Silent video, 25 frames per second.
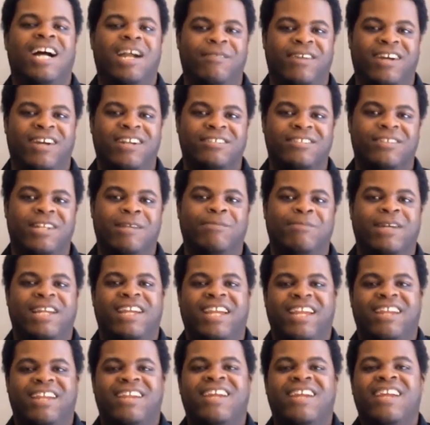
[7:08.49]
I'm not into that. But
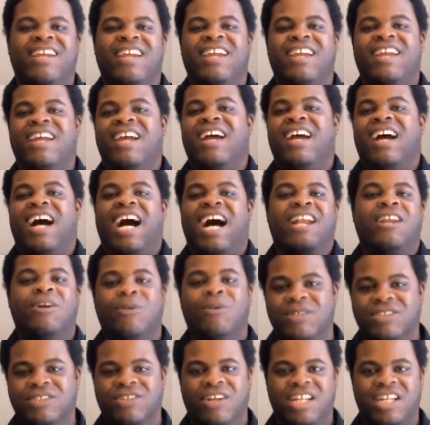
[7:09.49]
hey, I knew it
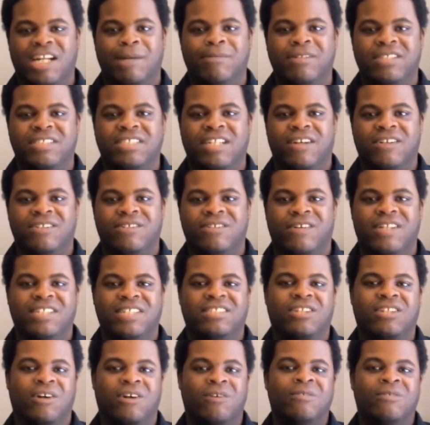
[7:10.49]
was going to cover the territory.
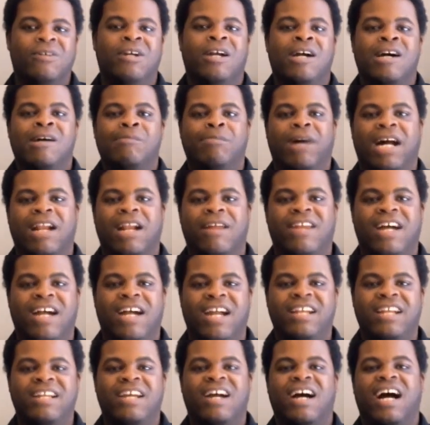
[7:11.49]
So, bottom
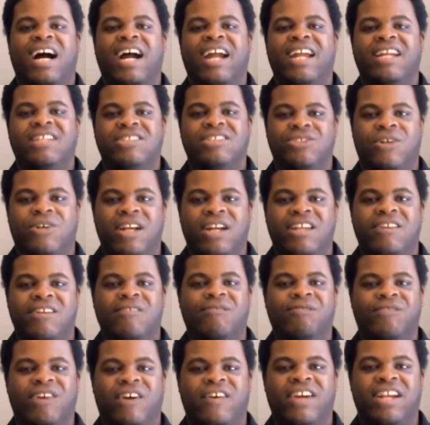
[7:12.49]
line, I enjoyed it.
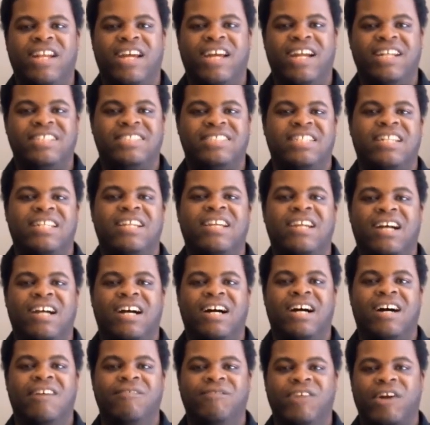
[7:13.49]
Very nice,
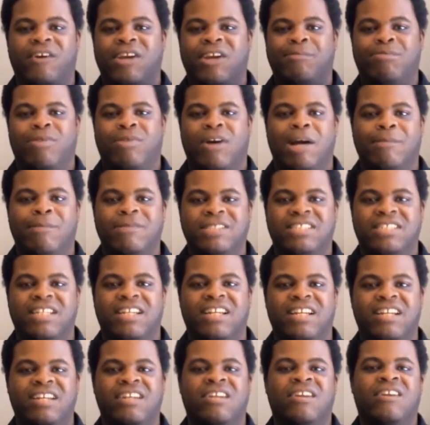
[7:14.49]
uh, very
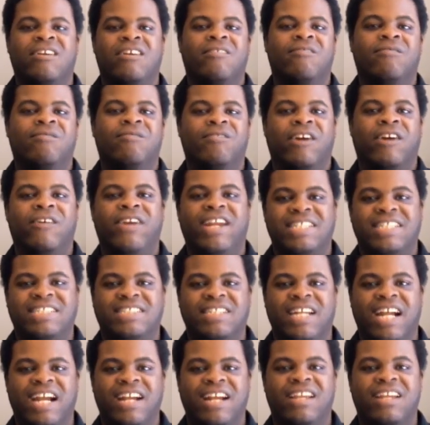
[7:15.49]
promising, very
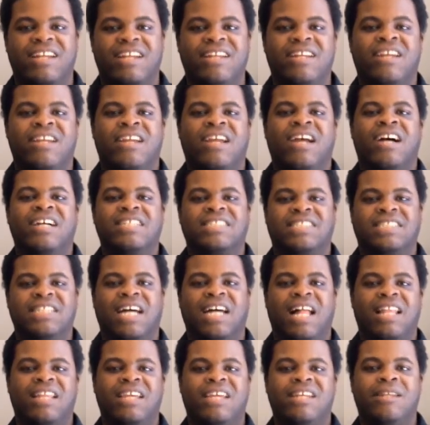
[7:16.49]
exciting,
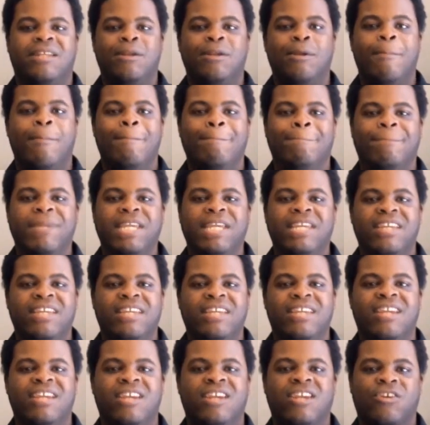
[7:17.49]
solid
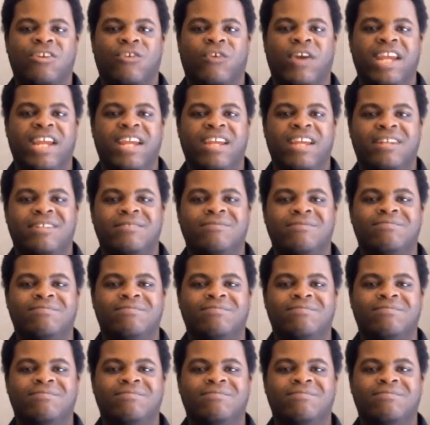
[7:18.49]
B grade.